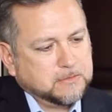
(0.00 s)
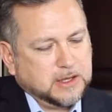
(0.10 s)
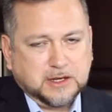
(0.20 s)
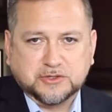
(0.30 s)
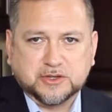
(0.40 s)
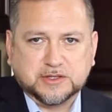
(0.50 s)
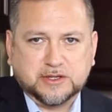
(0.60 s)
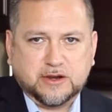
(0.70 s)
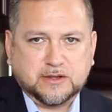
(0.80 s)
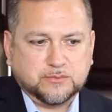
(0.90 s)
And as you can
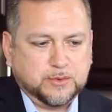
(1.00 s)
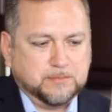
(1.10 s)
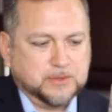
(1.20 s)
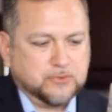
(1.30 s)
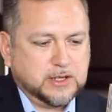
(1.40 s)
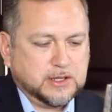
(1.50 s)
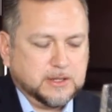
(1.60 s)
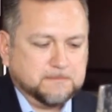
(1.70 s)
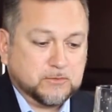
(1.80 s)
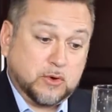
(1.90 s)
see here, as we've been drinking
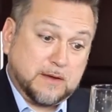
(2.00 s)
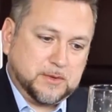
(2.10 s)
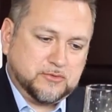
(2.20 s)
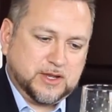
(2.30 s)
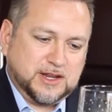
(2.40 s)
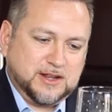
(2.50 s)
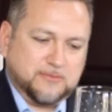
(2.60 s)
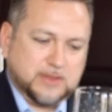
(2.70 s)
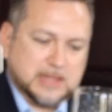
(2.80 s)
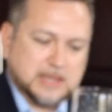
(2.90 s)
it, or I've been drinking it
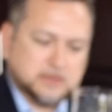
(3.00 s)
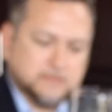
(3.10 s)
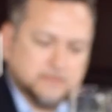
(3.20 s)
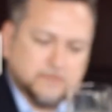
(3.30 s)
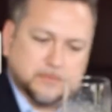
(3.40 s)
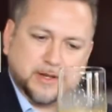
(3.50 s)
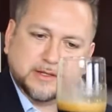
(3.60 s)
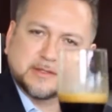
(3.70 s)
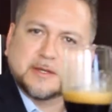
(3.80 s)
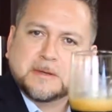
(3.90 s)
here for the last few
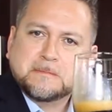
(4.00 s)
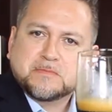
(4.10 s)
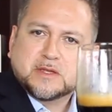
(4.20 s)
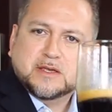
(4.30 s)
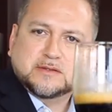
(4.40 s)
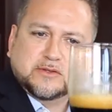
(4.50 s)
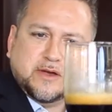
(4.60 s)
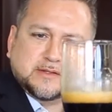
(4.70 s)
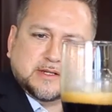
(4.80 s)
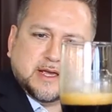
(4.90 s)
minutes, it
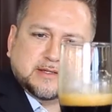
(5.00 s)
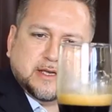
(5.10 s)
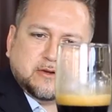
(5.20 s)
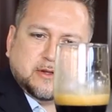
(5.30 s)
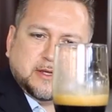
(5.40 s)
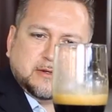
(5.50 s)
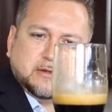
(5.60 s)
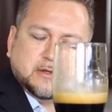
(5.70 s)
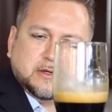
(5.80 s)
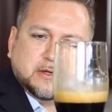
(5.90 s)
still has a nice head on it.
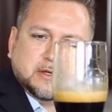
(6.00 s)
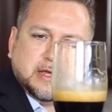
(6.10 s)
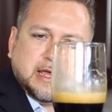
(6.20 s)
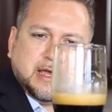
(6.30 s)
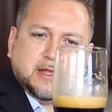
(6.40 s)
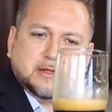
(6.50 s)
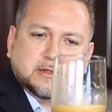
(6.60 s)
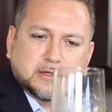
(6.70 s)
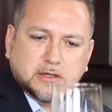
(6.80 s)
And